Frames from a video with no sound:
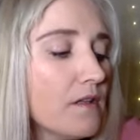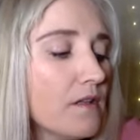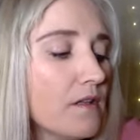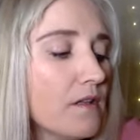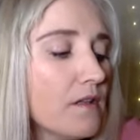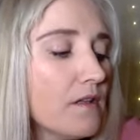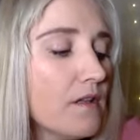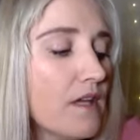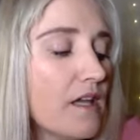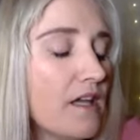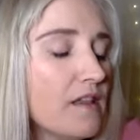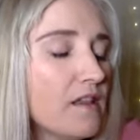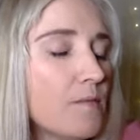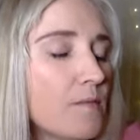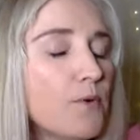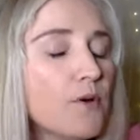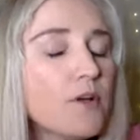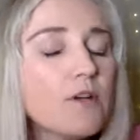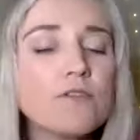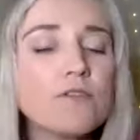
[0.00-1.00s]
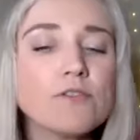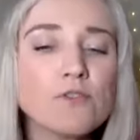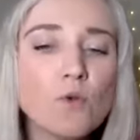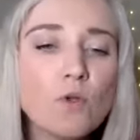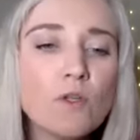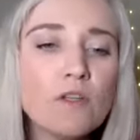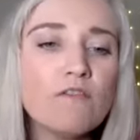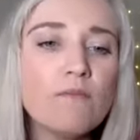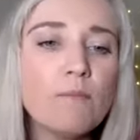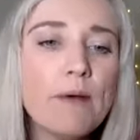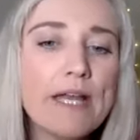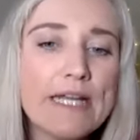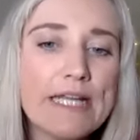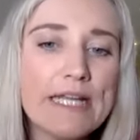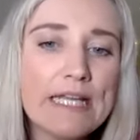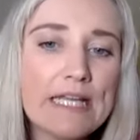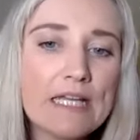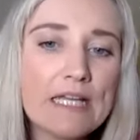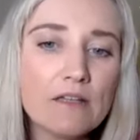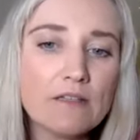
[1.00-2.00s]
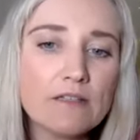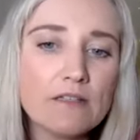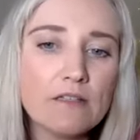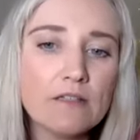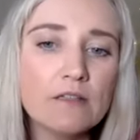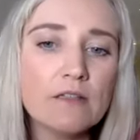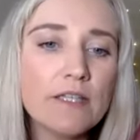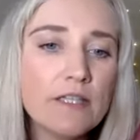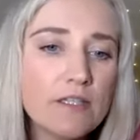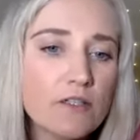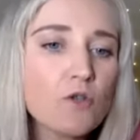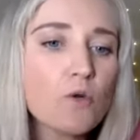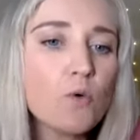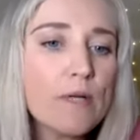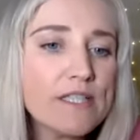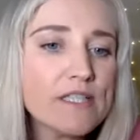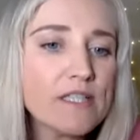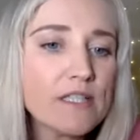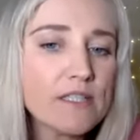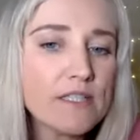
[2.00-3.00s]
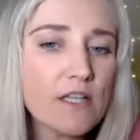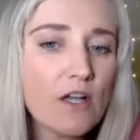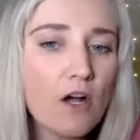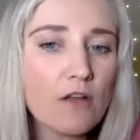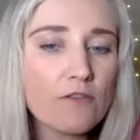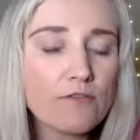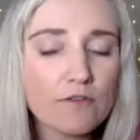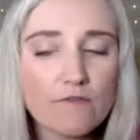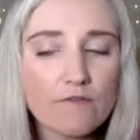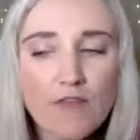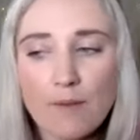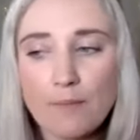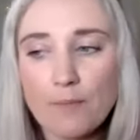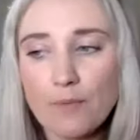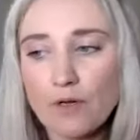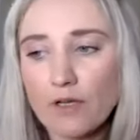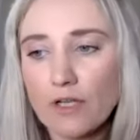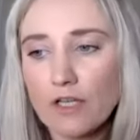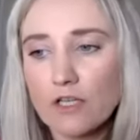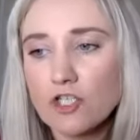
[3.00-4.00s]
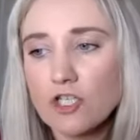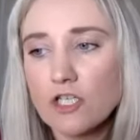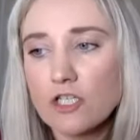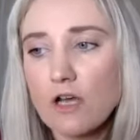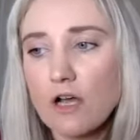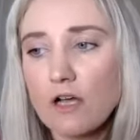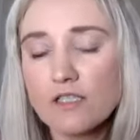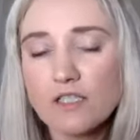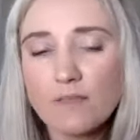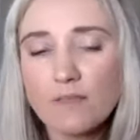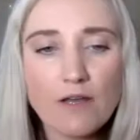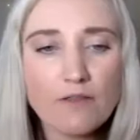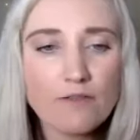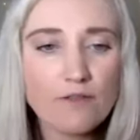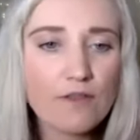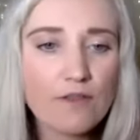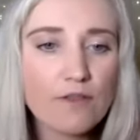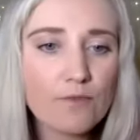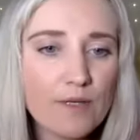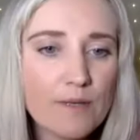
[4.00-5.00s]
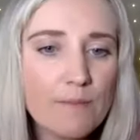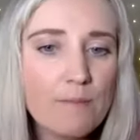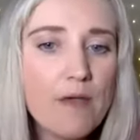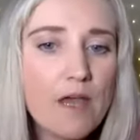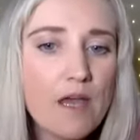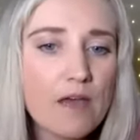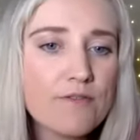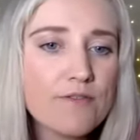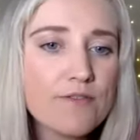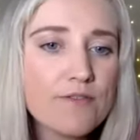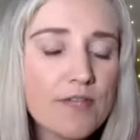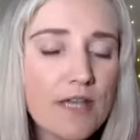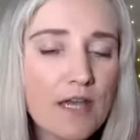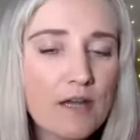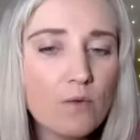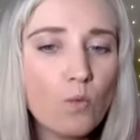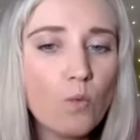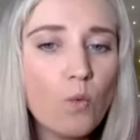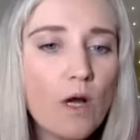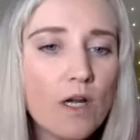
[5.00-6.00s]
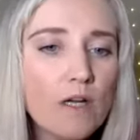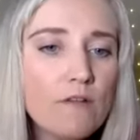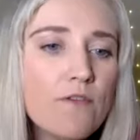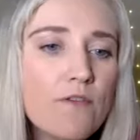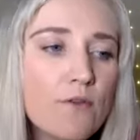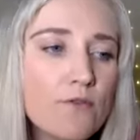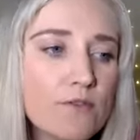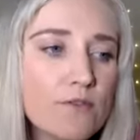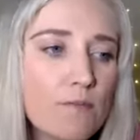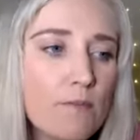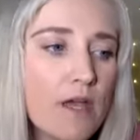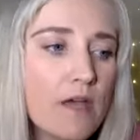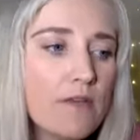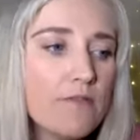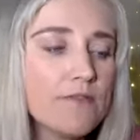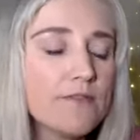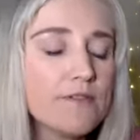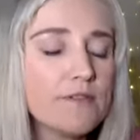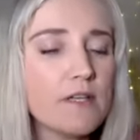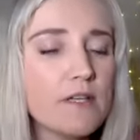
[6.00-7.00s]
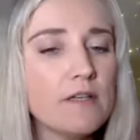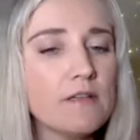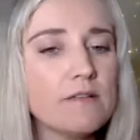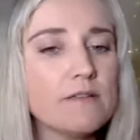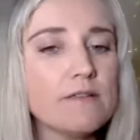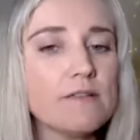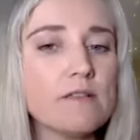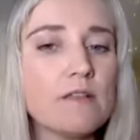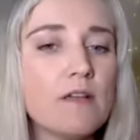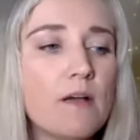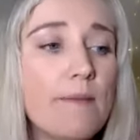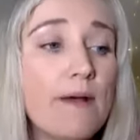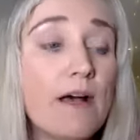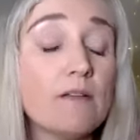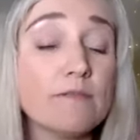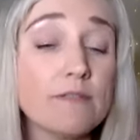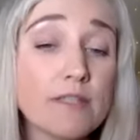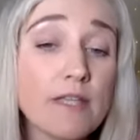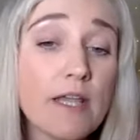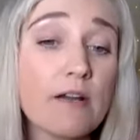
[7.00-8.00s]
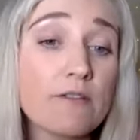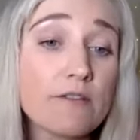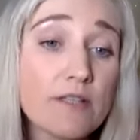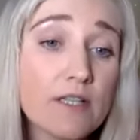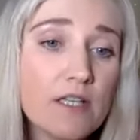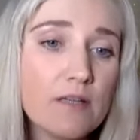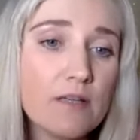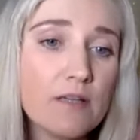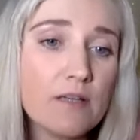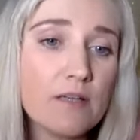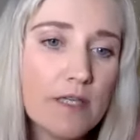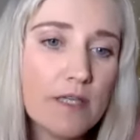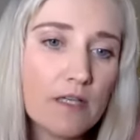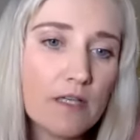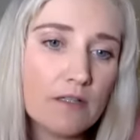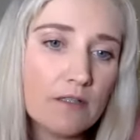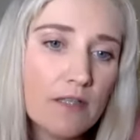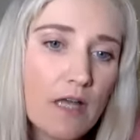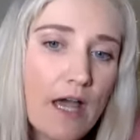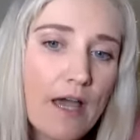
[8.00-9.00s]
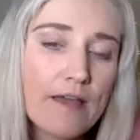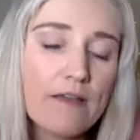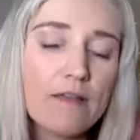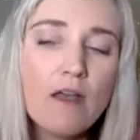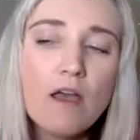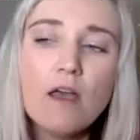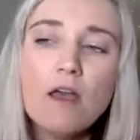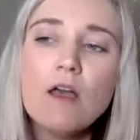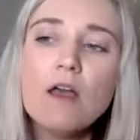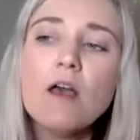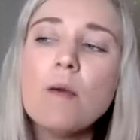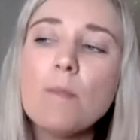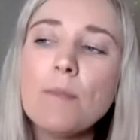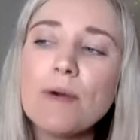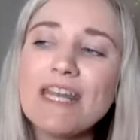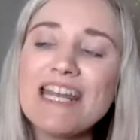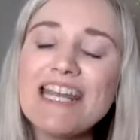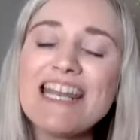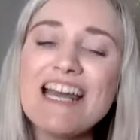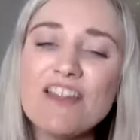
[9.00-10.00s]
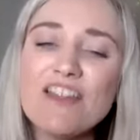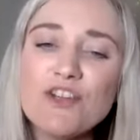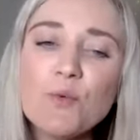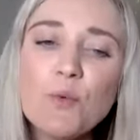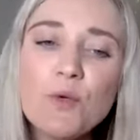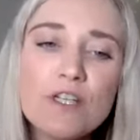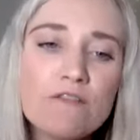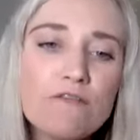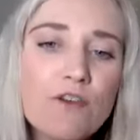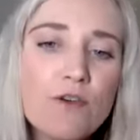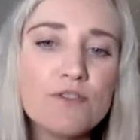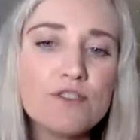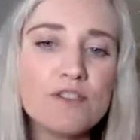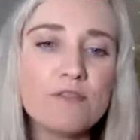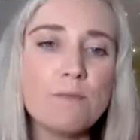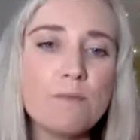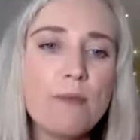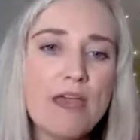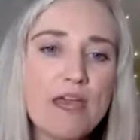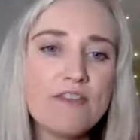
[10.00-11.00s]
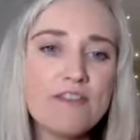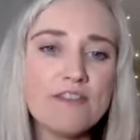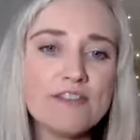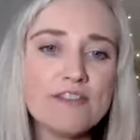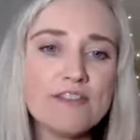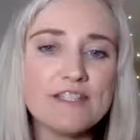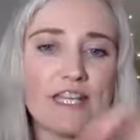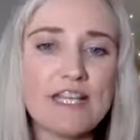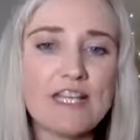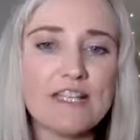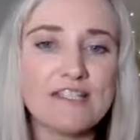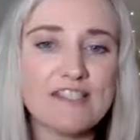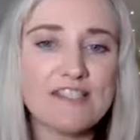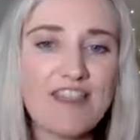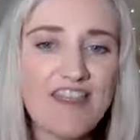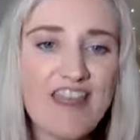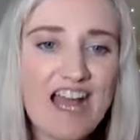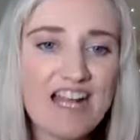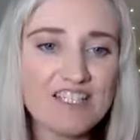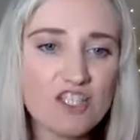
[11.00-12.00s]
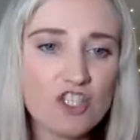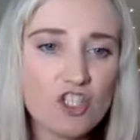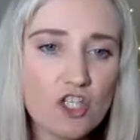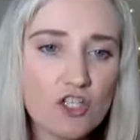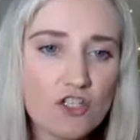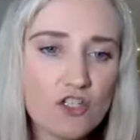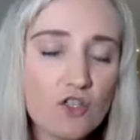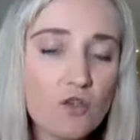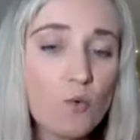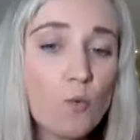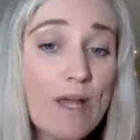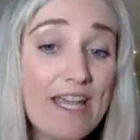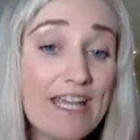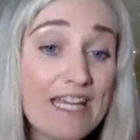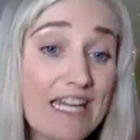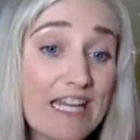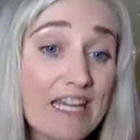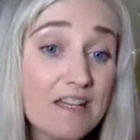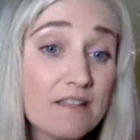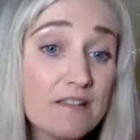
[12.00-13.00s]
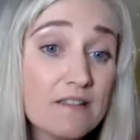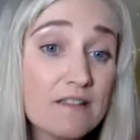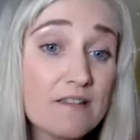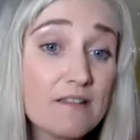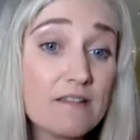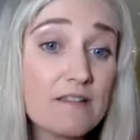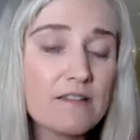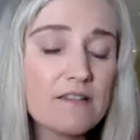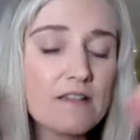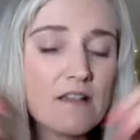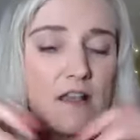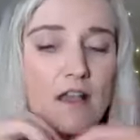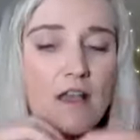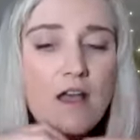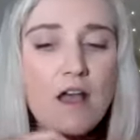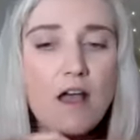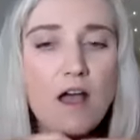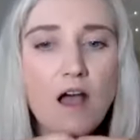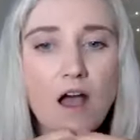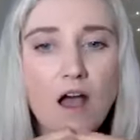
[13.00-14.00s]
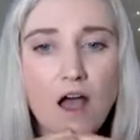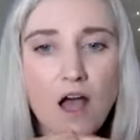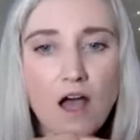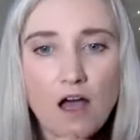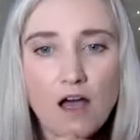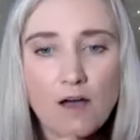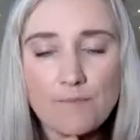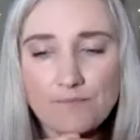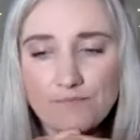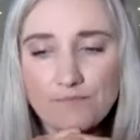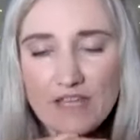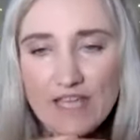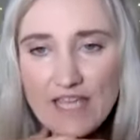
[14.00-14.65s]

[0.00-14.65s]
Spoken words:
in the book, The Soul of Money, Lynn Twist is the author of that book, and she talks about the 3 myths. And one of those myths is about scarcity being a lie. But another one of those myths is that's just the way it is. And